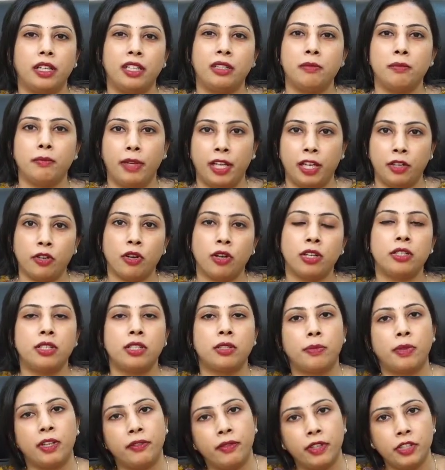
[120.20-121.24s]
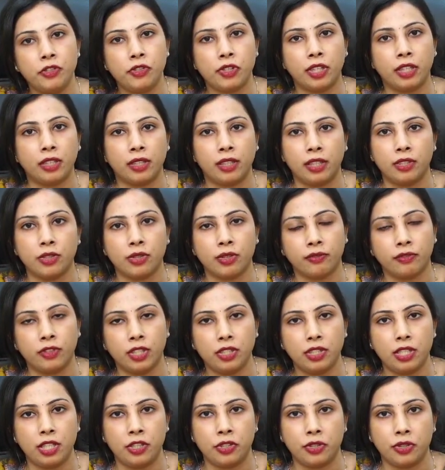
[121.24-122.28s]
it may not prevent recurrence of the
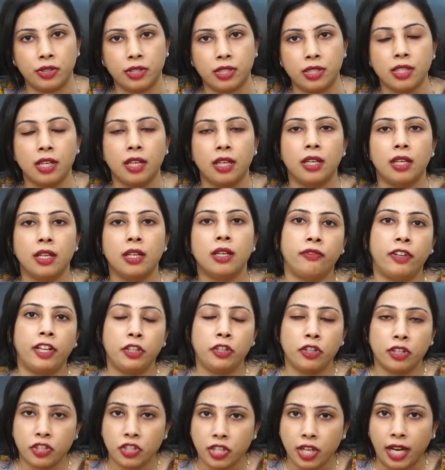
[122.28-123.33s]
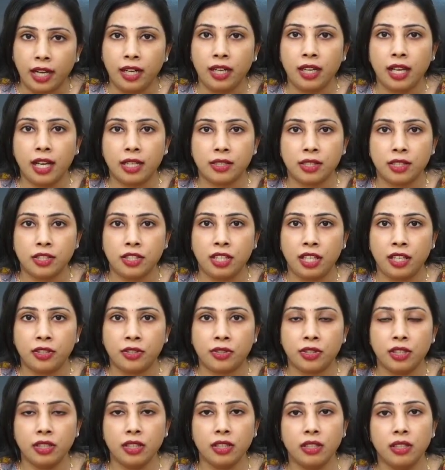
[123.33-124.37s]
seizures. When your child has a
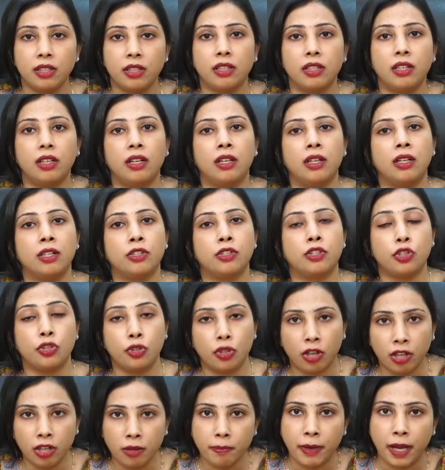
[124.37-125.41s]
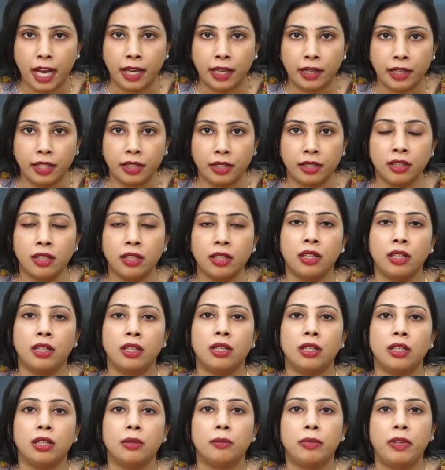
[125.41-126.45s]
seizure, do not panic.
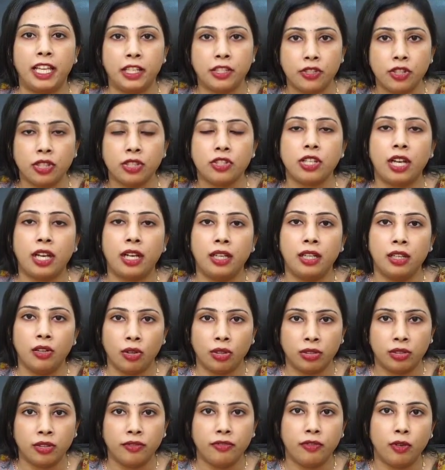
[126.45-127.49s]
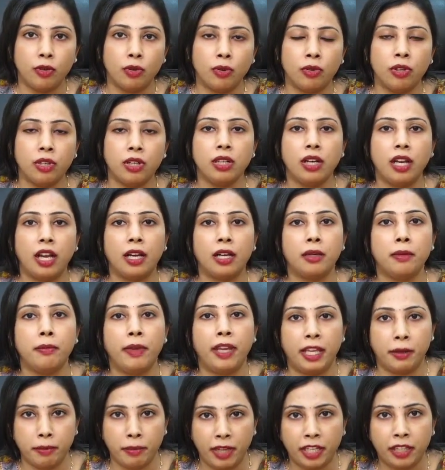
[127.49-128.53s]
Place your child on the floor and
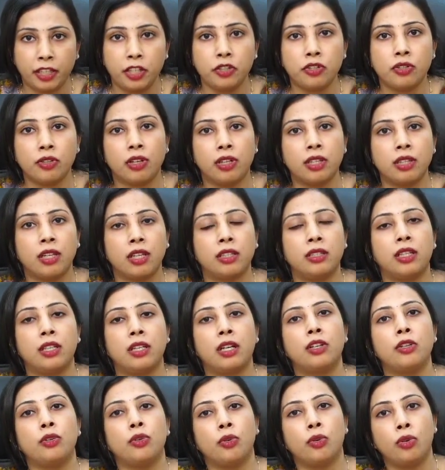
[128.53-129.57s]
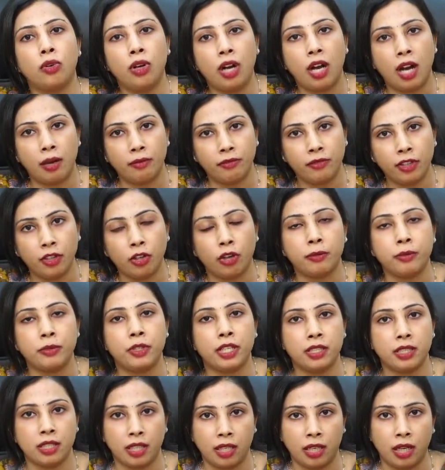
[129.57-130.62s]
making sure that there are no harmful
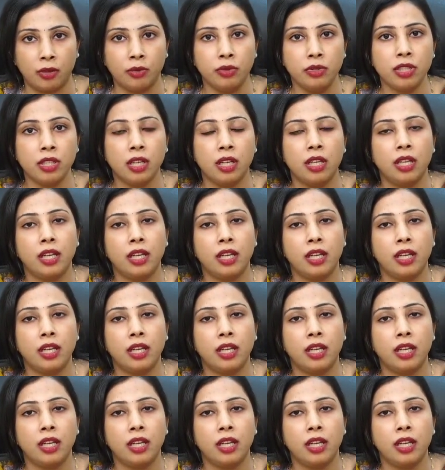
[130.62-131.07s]
objects around.